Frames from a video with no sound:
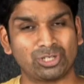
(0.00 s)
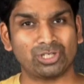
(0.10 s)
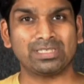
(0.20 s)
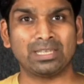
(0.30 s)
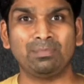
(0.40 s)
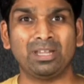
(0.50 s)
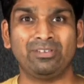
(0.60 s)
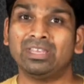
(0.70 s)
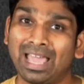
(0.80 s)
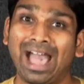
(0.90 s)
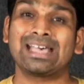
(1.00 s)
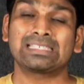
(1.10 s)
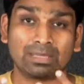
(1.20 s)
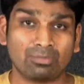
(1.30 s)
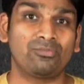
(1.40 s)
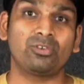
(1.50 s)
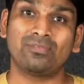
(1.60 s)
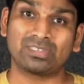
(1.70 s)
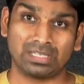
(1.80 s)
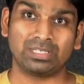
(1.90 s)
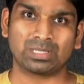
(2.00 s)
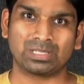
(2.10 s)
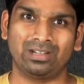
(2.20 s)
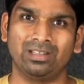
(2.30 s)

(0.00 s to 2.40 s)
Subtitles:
in between, as some of you have suggested,